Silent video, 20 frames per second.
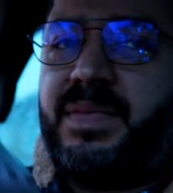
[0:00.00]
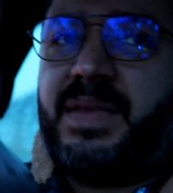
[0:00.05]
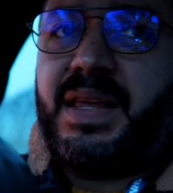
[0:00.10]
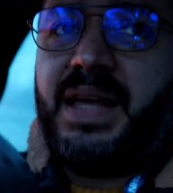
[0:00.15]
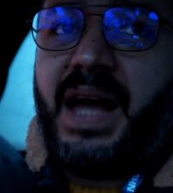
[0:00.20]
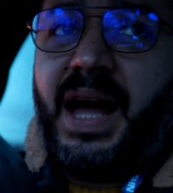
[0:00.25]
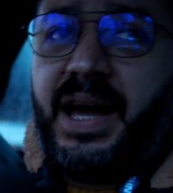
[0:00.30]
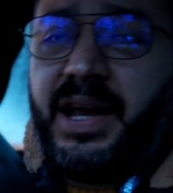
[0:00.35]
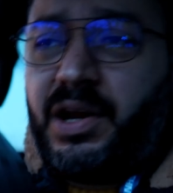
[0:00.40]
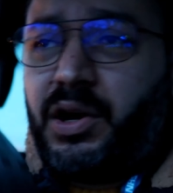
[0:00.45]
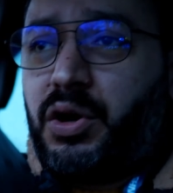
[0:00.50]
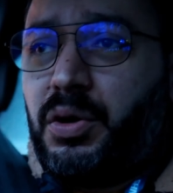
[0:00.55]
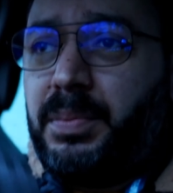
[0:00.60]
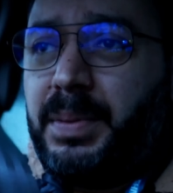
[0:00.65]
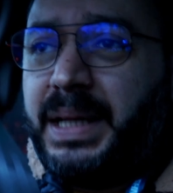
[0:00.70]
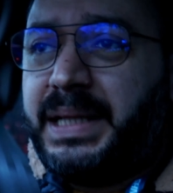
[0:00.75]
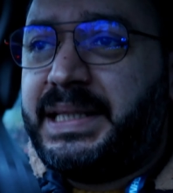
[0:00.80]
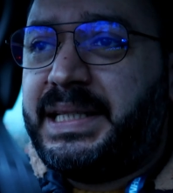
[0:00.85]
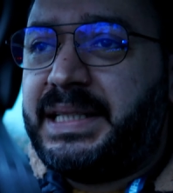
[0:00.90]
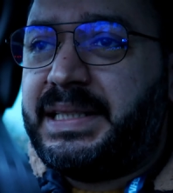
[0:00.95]
I
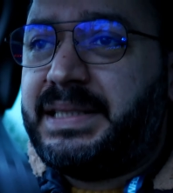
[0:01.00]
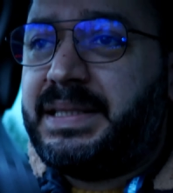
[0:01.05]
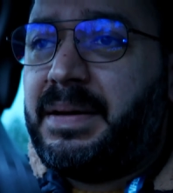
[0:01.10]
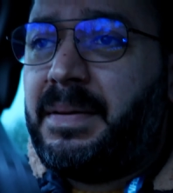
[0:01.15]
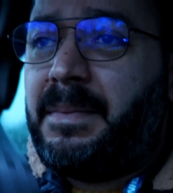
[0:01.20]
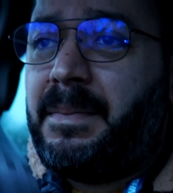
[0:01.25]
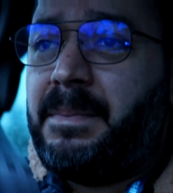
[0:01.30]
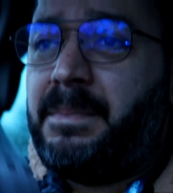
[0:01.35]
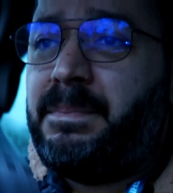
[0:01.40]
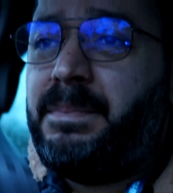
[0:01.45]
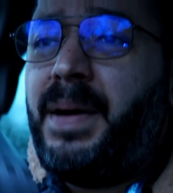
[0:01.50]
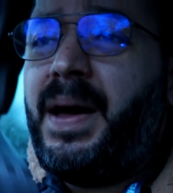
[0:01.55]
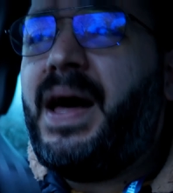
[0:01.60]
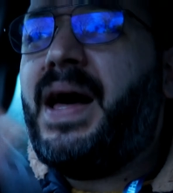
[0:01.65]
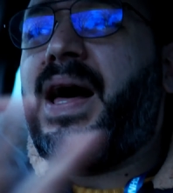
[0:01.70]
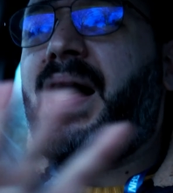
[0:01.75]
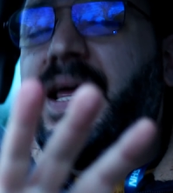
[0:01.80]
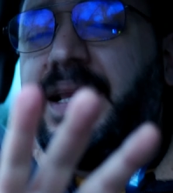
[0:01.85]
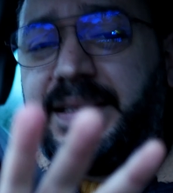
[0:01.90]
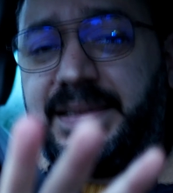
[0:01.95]
recommend it.
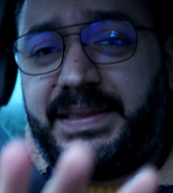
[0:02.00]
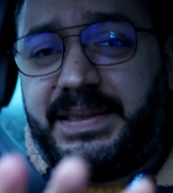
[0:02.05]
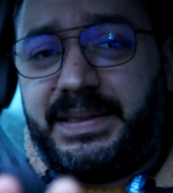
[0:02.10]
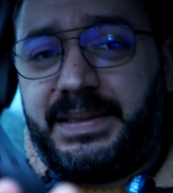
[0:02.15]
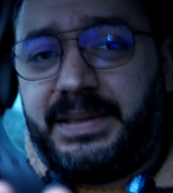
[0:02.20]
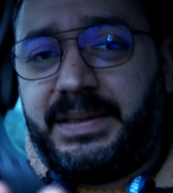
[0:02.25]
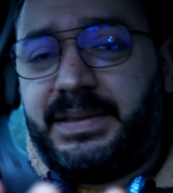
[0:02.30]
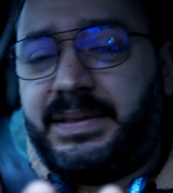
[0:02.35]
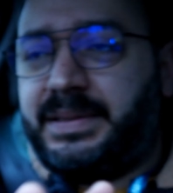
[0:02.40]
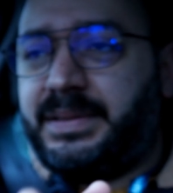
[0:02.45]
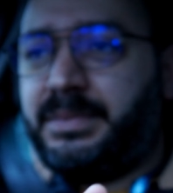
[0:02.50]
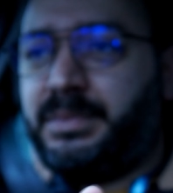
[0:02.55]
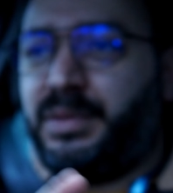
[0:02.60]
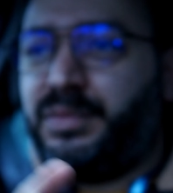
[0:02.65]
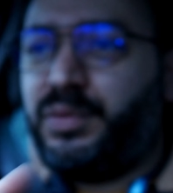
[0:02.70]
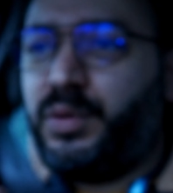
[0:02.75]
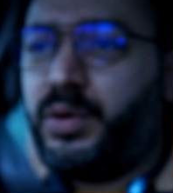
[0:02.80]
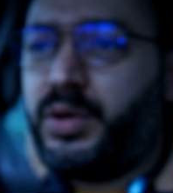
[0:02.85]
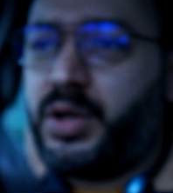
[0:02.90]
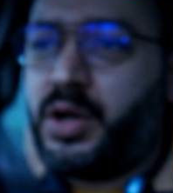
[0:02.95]
But
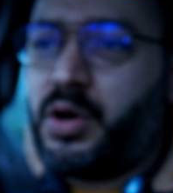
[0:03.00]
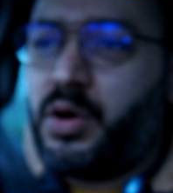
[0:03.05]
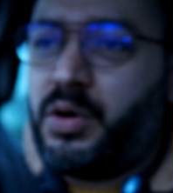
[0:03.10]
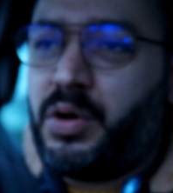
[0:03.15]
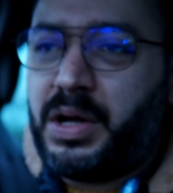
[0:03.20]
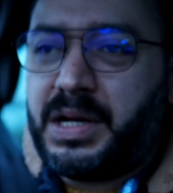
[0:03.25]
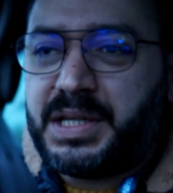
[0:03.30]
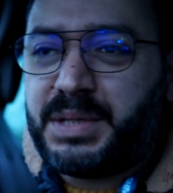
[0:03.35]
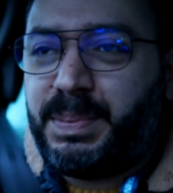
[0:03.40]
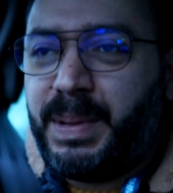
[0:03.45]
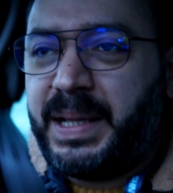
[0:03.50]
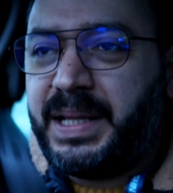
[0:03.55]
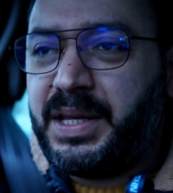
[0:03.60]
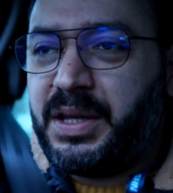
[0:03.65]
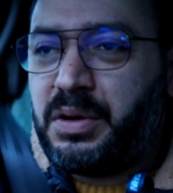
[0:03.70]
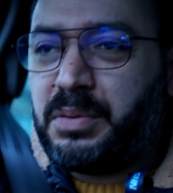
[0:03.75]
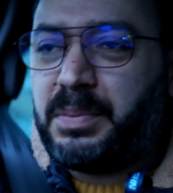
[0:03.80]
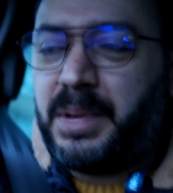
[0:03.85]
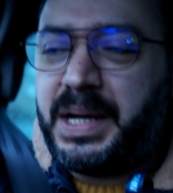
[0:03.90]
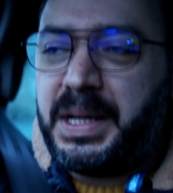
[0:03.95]
before you go and spending
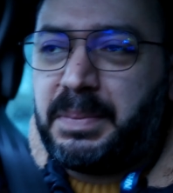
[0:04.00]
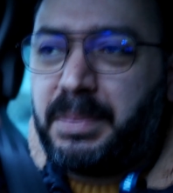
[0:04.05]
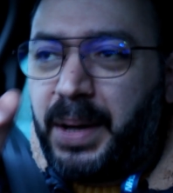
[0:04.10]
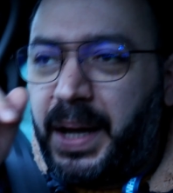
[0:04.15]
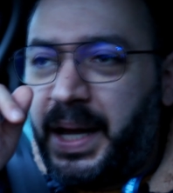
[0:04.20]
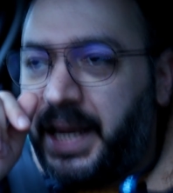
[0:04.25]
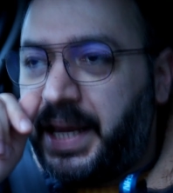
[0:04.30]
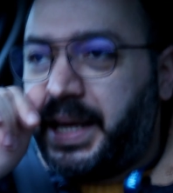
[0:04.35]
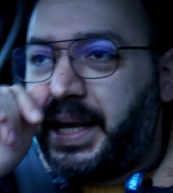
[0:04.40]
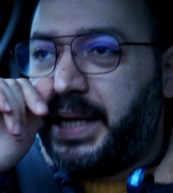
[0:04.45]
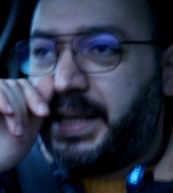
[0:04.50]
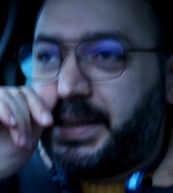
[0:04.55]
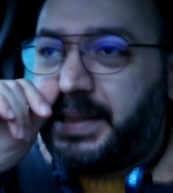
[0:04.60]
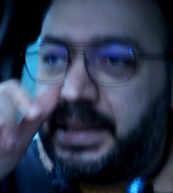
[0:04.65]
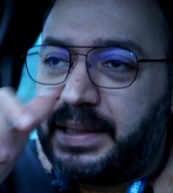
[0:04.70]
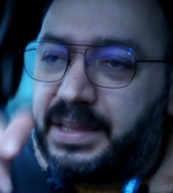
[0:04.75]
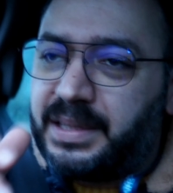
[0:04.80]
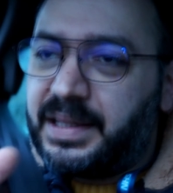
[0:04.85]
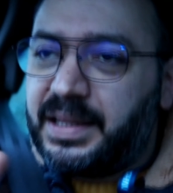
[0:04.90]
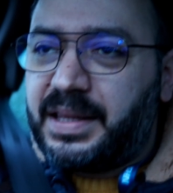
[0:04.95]
your money buying it,
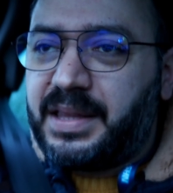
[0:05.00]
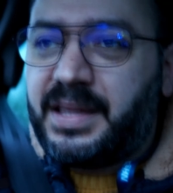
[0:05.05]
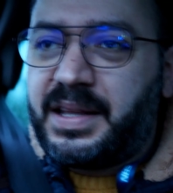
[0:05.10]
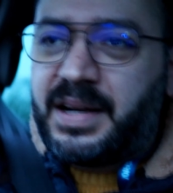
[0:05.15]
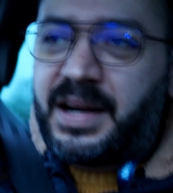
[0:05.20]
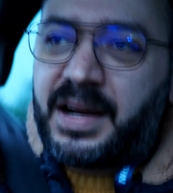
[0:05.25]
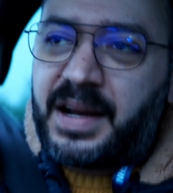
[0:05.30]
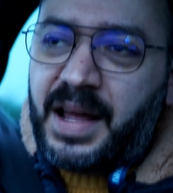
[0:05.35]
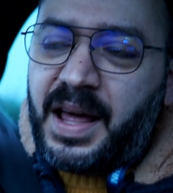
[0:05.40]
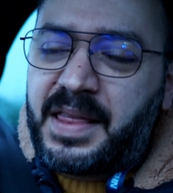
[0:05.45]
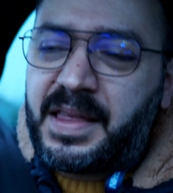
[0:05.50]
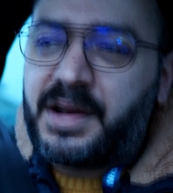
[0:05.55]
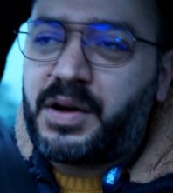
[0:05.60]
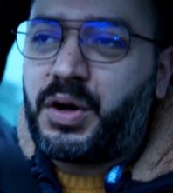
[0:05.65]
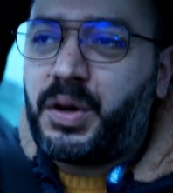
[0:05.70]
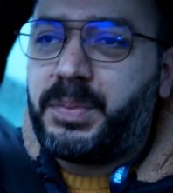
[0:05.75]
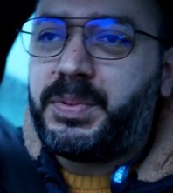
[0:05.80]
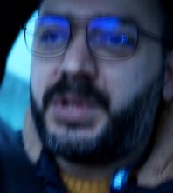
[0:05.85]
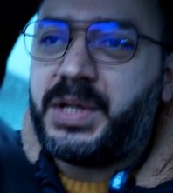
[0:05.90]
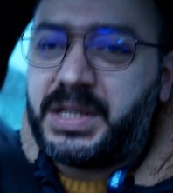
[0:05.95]
there are other
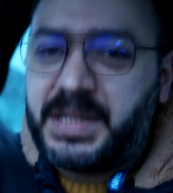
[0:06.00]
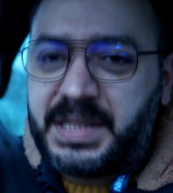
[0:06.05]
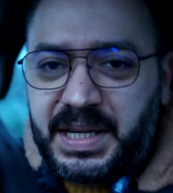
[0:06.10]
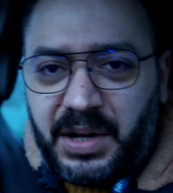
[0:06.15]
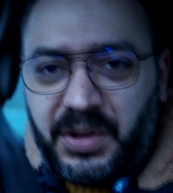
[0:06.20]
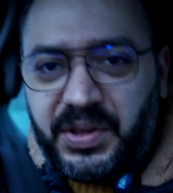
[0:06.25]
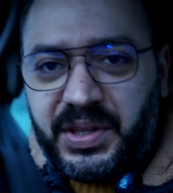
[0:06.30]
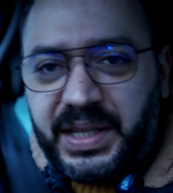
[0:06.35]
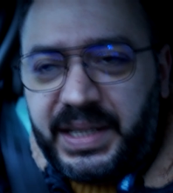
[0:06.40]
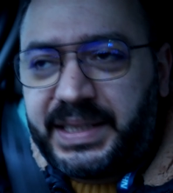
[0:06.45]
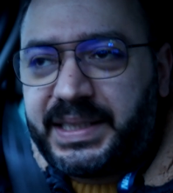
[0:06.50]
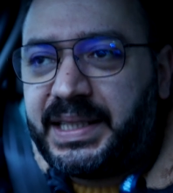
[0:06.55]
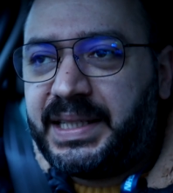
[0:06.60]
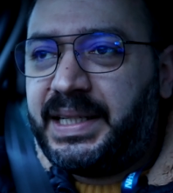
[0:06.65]
options out there.